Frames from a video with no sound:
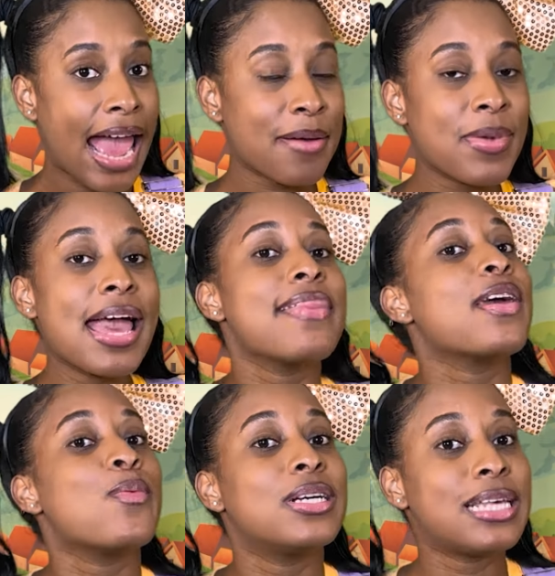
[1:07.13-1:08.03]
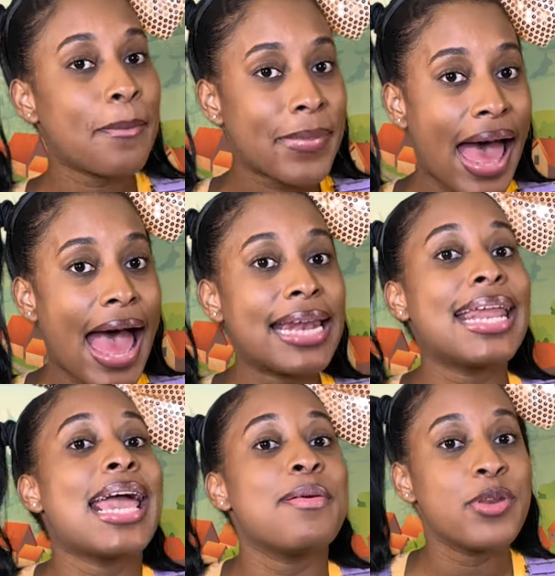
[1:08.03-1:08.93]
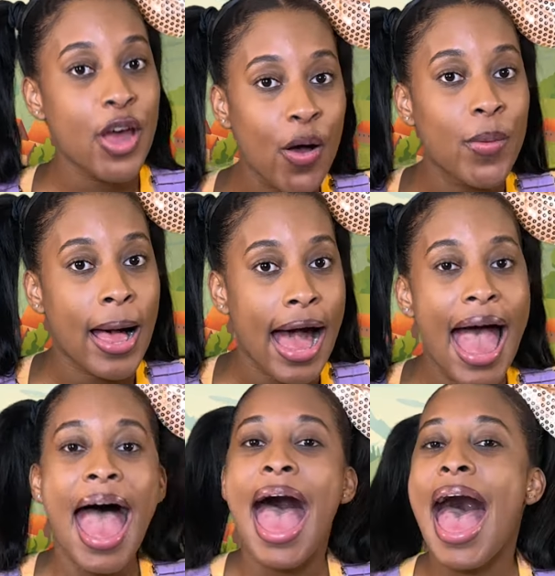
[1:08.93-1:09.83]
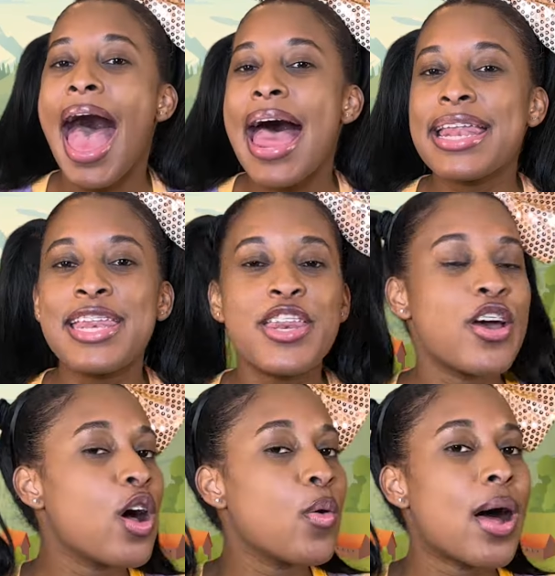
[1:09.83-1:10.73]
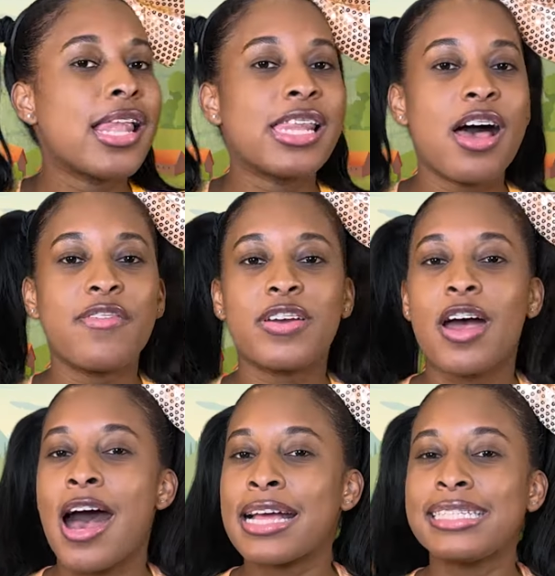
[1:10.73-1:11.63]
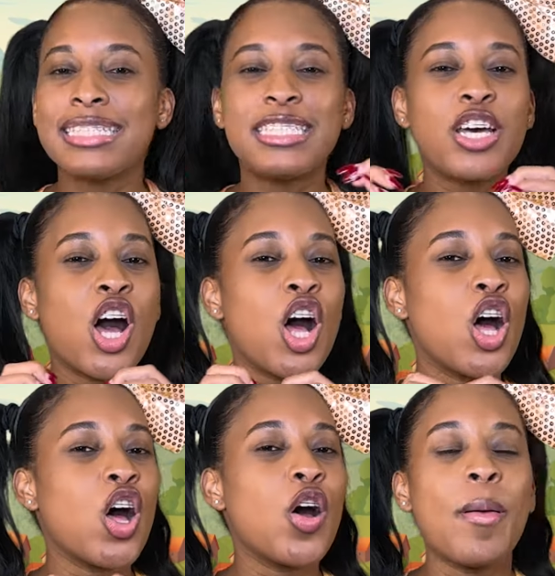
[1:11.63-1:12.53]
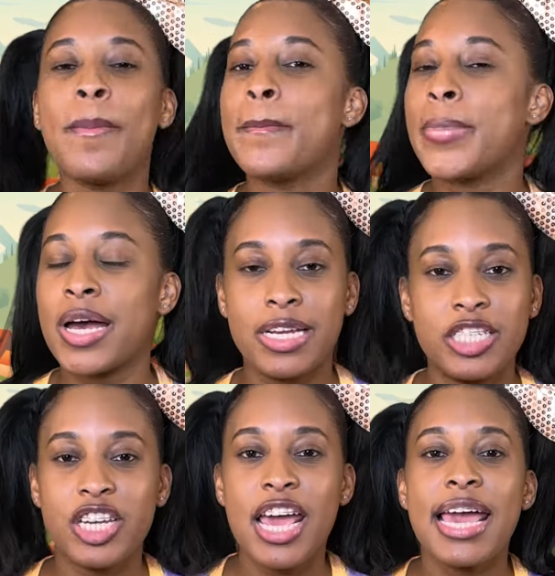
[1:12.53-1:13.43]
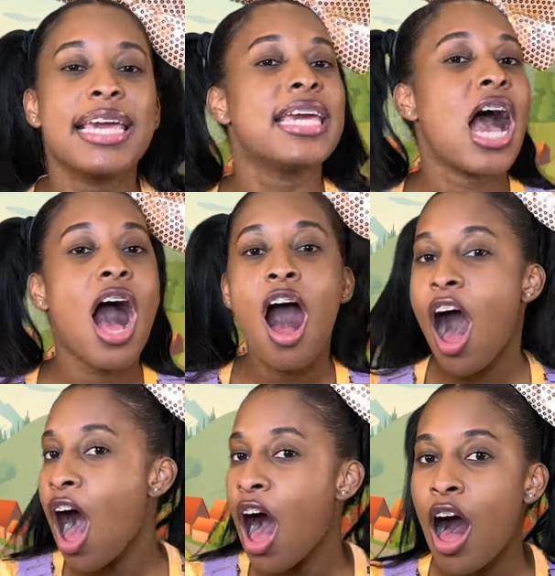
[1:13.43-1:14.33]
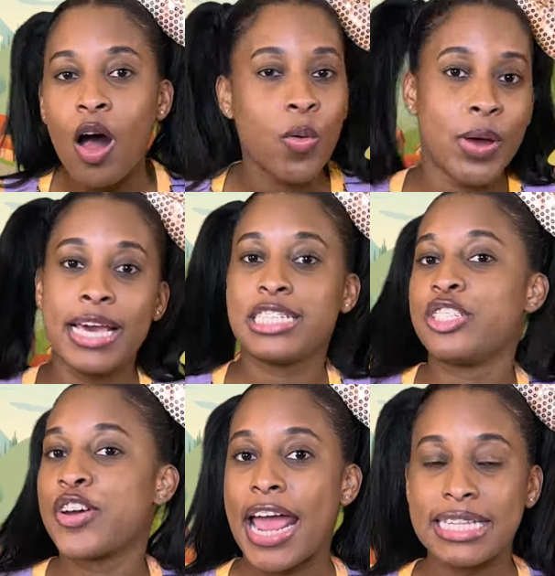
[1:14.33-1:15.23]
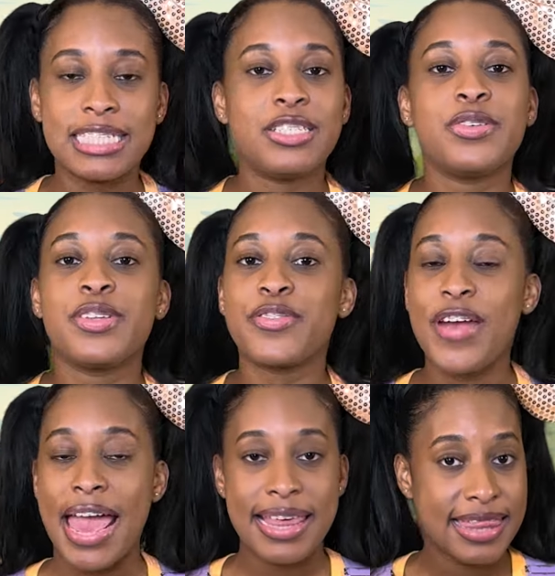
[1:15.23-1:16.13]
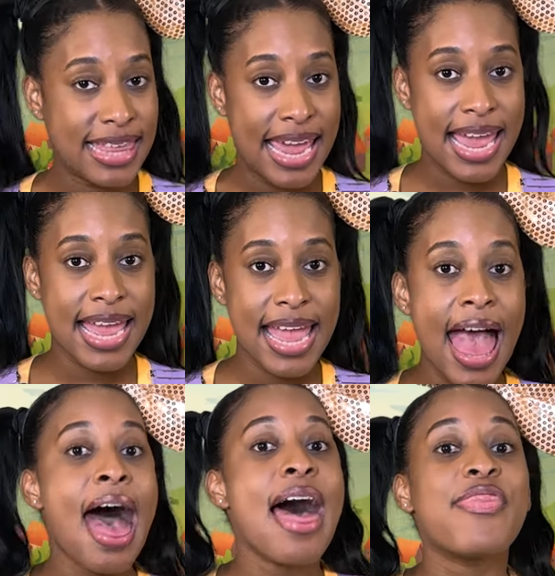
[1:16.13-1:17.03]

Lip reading: time, there was a man named Noah. And Noah loved God so much. He always tried to do the right thing.